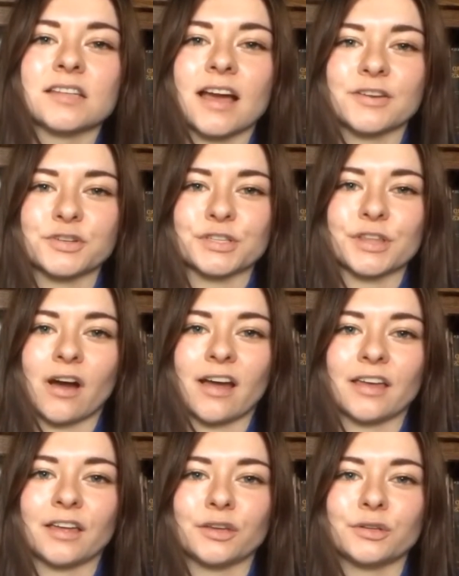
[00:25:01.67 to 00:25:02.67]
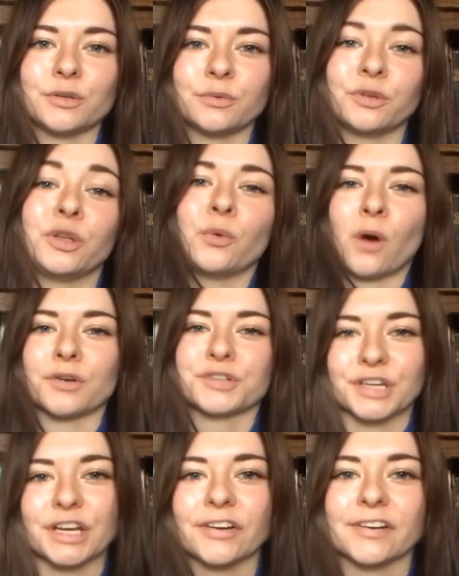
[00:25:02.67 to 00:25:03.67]
I just thought it you all
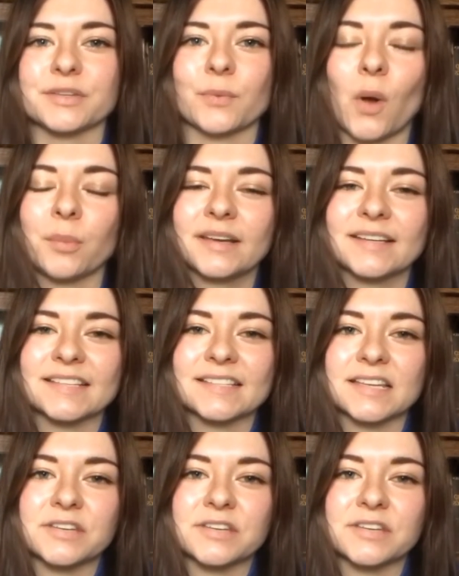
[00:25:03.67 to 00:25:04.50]
should hear it as well because it's